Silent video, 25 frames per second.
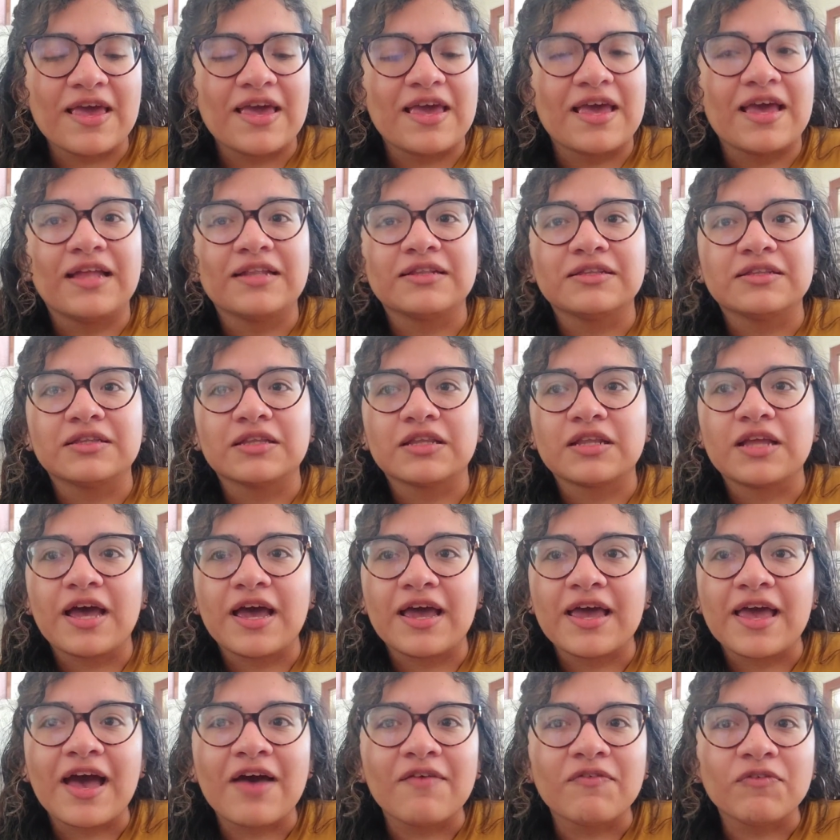And
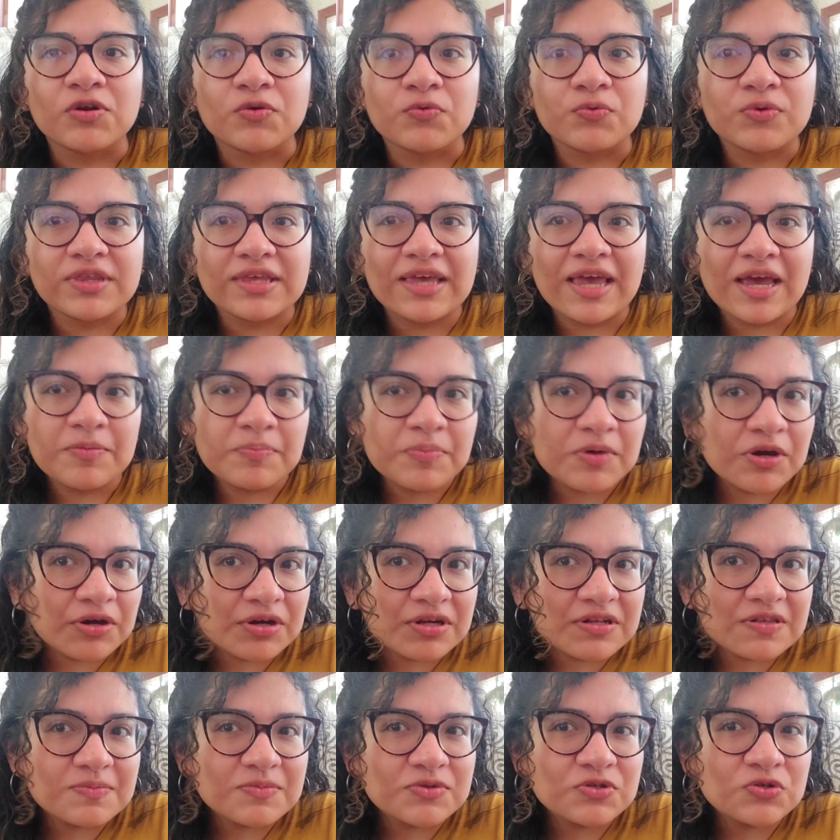I haven't really had
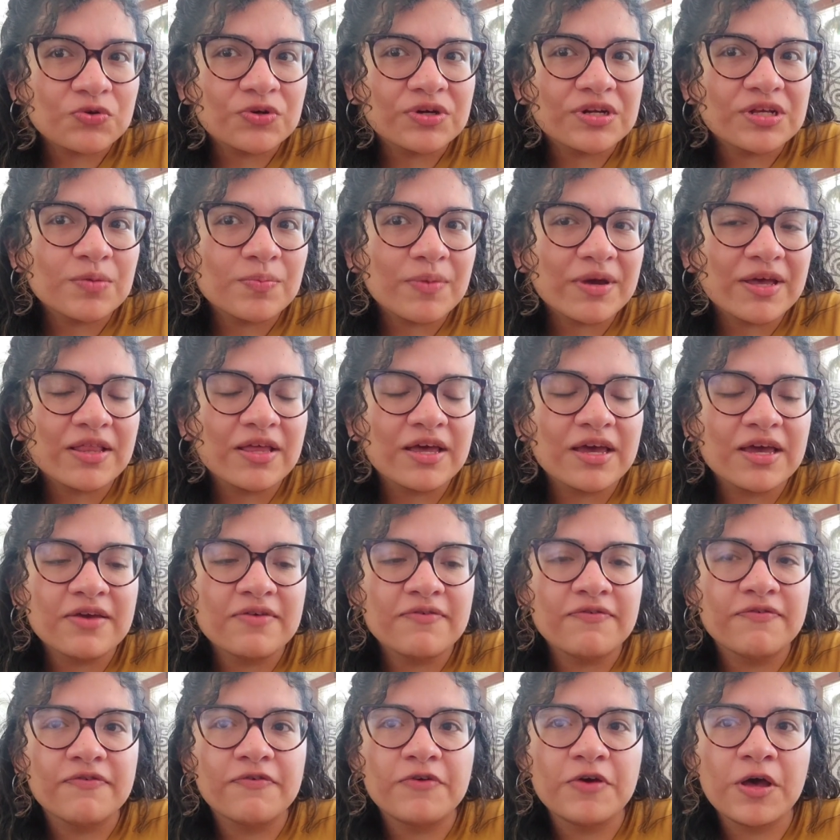periods majority of my
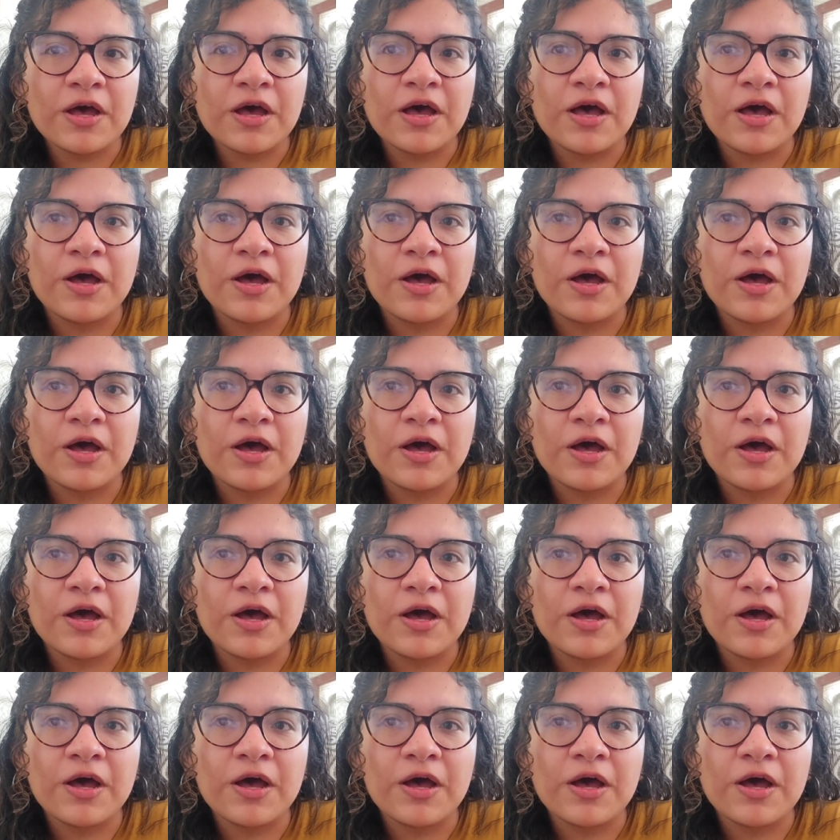life,